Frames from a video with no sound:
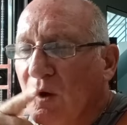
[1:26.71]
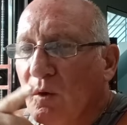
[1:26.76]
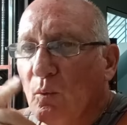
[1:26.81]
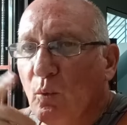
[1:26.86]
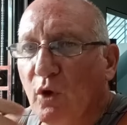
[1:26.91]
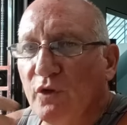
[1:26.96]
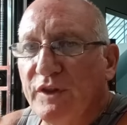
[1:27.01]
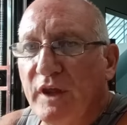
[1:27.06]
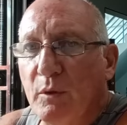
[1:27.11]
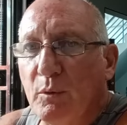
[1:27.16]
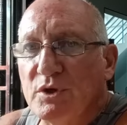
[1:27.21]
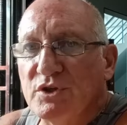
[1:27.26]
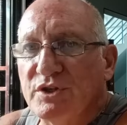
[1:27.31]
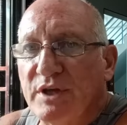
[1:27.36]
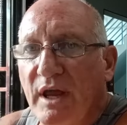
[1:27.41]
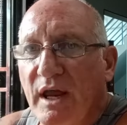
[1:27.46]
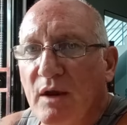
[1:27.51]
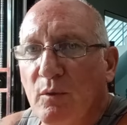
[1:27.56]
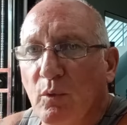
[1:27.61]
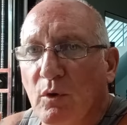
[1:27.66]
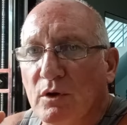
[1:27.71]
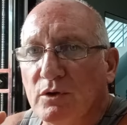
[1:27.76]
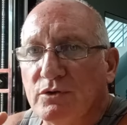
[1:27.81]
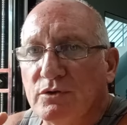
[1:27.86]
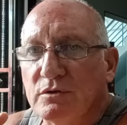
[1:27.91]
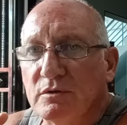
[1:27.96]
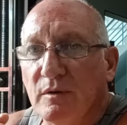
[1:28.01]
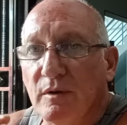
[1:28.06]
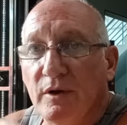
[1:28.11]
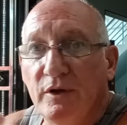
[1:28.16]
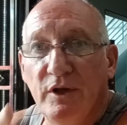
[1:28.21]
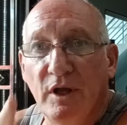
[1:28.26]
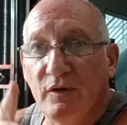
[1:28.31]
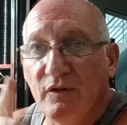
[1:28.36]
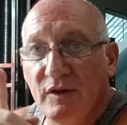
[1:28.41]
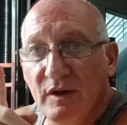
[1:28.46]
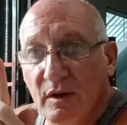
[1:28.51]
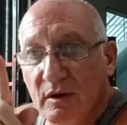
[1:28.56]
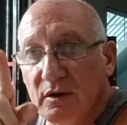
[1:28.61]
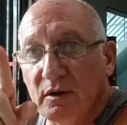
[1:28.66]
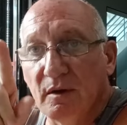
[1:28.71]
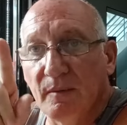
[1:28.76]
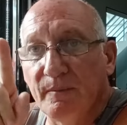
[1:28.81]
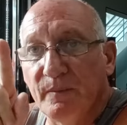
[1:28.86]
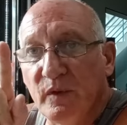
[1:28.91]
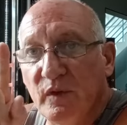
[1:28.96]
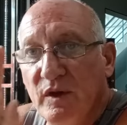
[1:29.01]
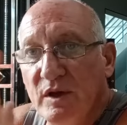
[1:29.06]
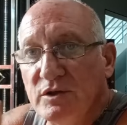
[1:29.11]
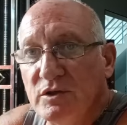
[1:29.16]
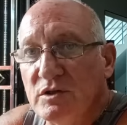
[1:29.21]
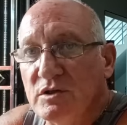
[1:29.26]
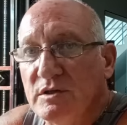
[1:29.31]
what they were saying was, this